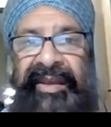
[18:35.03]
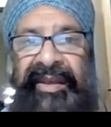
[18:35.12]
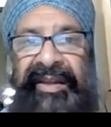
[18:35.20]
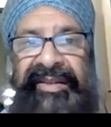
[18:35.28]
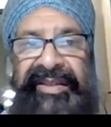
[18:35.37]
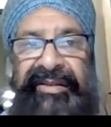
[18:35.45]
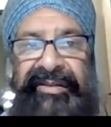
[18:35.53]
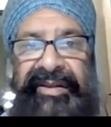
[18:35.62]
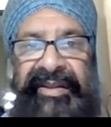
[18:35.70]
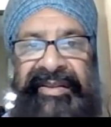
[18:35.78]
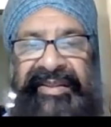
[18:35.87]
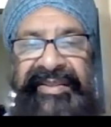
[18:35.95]
And so
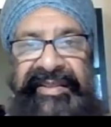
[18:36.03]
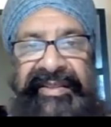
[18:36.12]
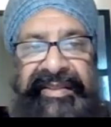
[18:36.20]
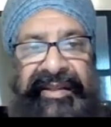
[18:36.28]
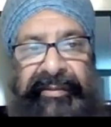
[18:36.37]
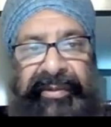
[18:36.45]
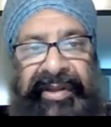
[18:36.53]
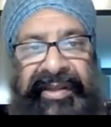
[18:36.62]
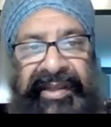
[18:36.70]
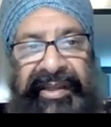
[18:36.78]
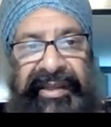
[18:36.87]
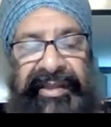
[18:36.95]
in this study that we
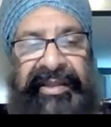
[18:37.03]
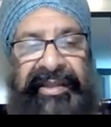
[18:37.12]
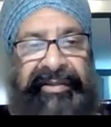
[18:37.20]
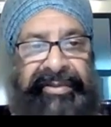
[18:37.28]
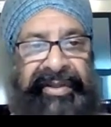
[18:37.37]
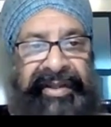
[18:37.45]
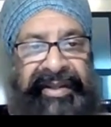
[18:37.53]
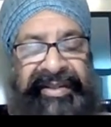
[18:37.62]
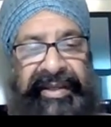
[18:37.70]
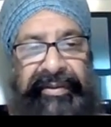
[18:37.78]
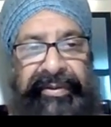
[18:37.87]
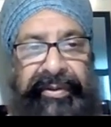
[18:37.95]
did, it's done in
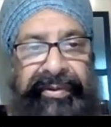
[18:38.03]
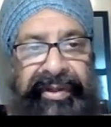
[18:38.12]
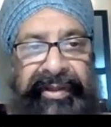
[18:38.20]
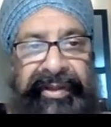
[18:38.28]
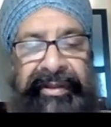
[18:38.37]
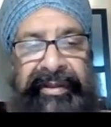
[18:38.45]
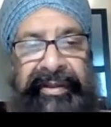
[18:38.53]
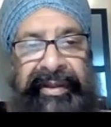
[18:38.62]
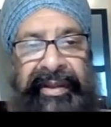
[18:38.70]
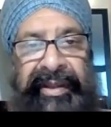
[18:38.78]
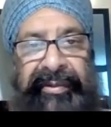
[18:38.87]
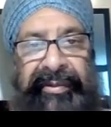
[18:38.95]
South Korea,
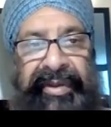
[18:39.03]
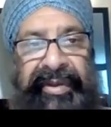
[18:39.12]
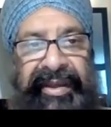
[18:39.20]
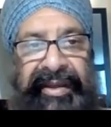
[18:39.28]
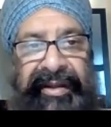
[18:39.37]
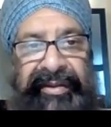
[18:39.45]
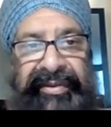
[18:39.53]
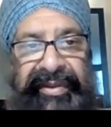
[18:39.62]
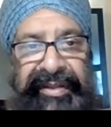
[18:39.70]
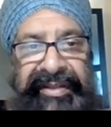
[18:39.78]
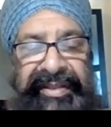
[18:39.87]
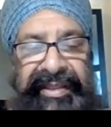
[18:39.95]
we had
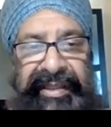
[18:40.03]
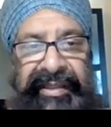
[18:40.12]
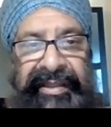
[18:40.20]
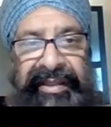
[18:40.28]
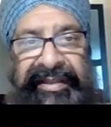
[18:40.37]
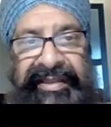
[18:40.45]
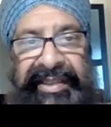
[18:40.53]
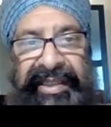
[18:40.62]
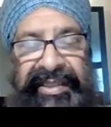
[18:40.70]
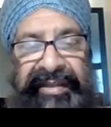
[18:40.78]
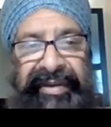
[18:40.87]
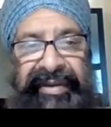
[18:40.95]
13
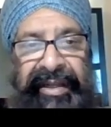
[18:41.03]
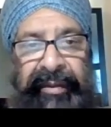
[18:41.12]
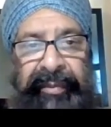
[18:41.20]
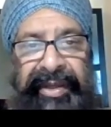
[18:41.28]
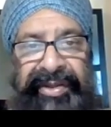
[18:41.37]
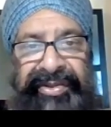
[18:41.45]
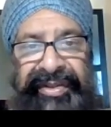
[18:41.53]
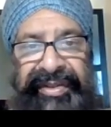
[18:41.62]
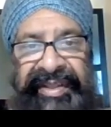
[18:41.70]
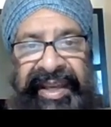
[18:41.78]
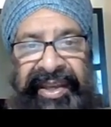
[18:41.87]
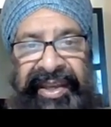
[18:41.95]
consecutive adult
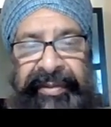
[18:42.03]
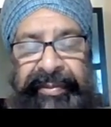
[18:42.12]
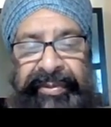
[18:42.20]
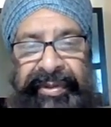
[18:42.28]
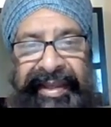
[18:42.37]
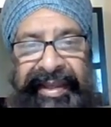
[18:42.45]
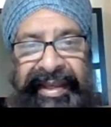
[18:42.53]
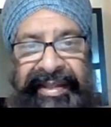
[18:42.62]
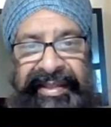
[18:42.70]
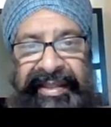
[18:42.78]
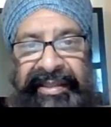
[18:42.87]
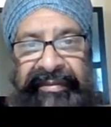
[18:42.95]
patients aged between
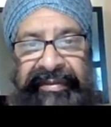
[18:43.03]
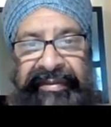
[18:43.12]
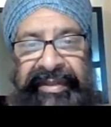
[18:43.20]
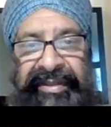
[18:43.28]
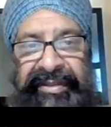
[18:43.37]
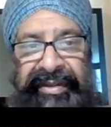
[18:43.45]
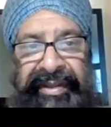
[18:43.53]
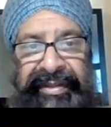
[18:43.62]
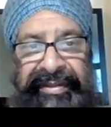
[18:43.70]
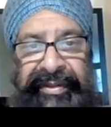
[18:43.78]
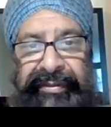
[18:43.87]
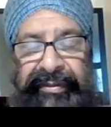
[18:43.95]
18 to 52
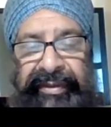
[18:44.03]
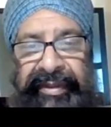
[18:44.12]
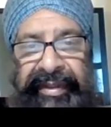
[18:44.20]
years old.